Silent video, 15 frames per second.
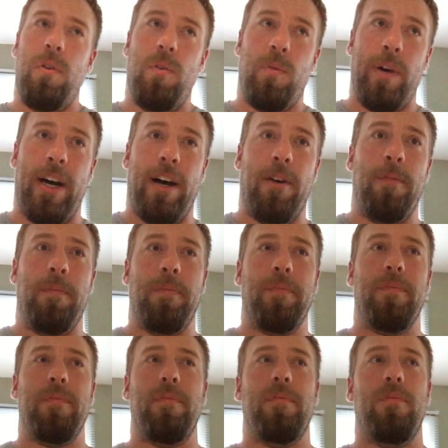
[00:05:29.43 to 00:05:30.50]
Well,
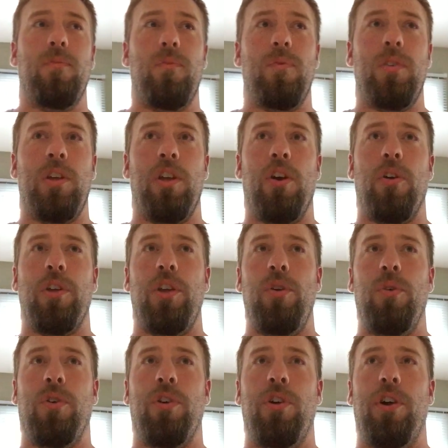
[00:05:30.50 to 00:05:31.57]

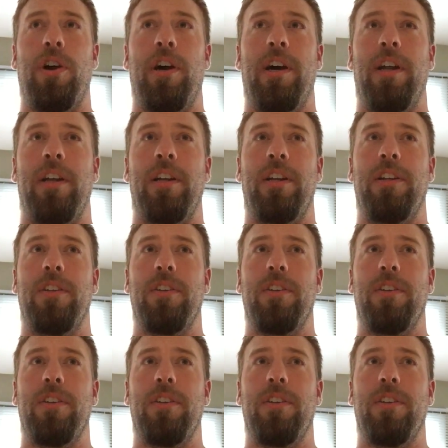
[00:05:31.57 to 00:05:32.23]
you could,